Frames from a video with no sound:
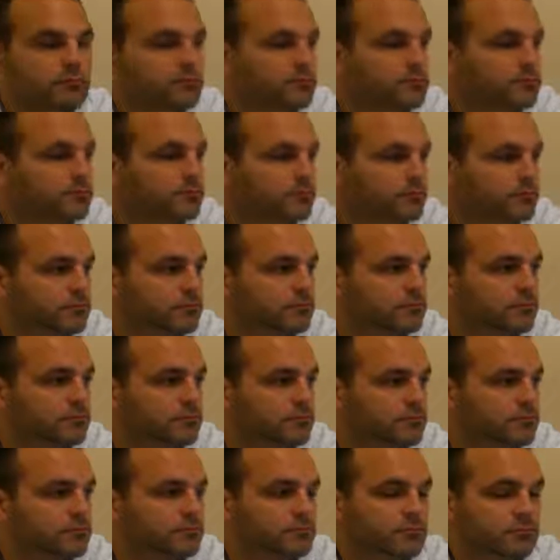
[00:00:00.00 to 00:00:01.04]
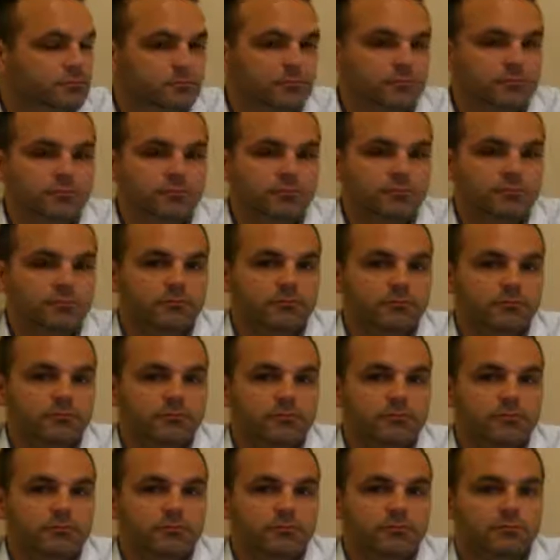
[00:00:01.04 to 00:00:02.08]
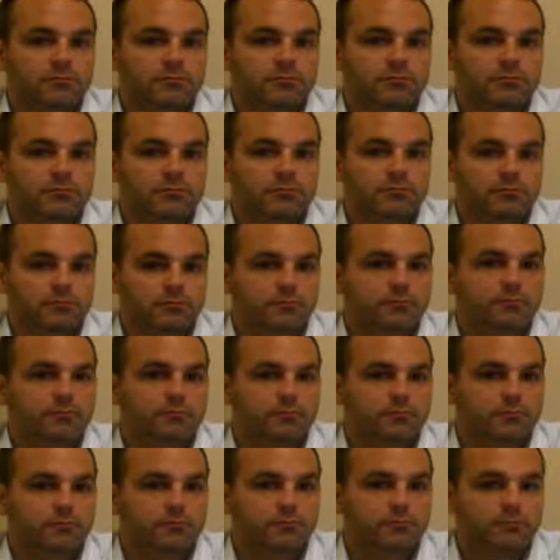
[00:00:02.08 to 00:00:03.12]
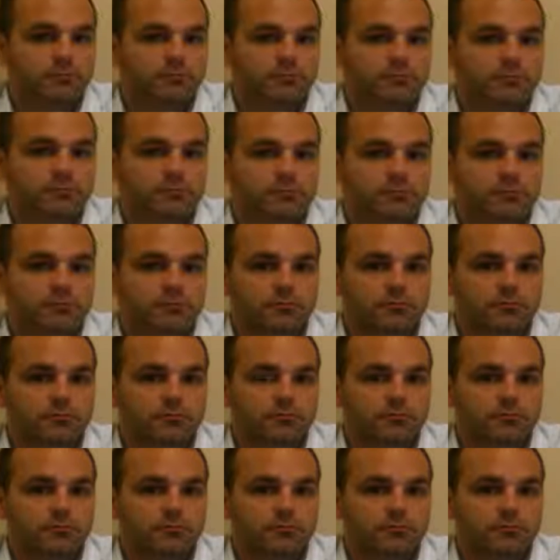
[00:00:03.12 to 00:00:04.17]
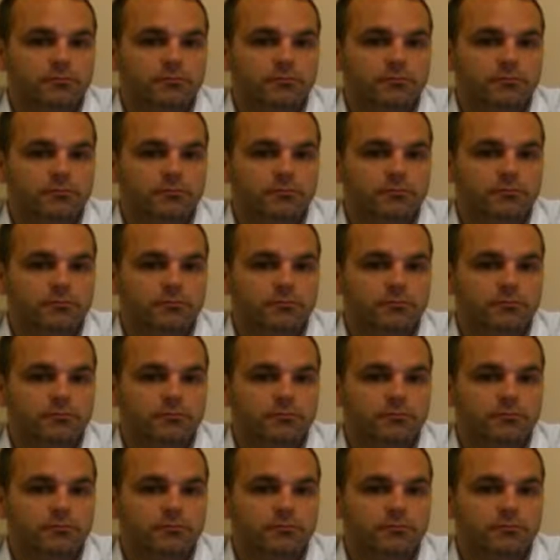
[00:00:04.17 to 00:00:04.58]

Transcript: (silent)